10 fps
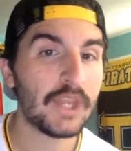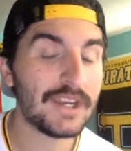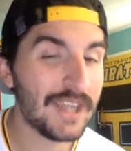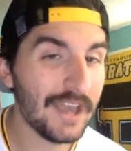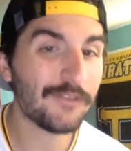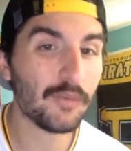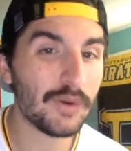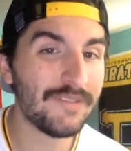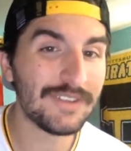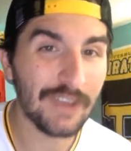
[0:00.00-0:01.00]
And yes,
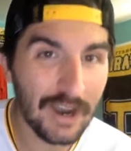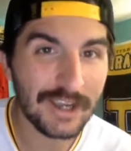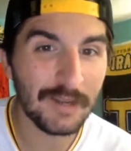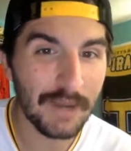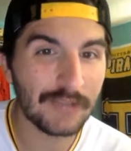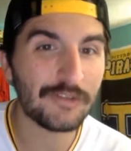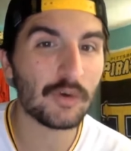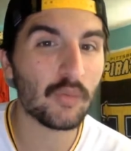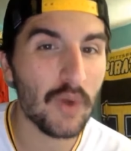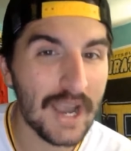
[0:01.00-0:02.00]
we're even talking about
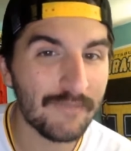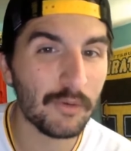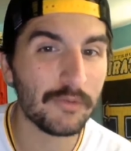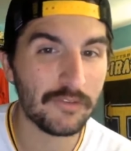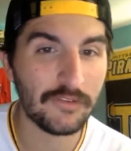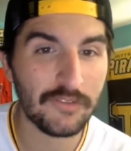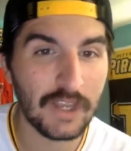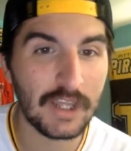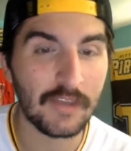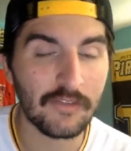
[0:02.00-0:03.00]
your rivals'
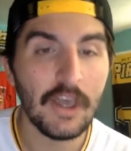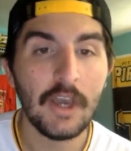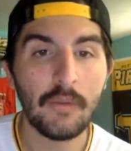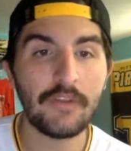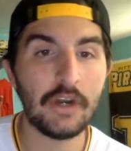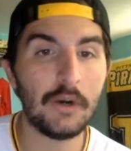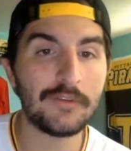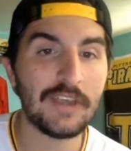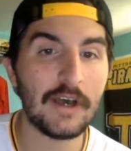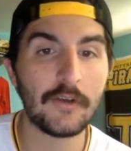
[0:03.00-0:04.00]
cities with
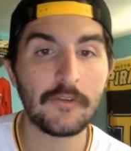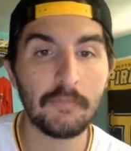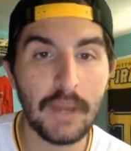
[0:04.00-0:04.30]
hotels,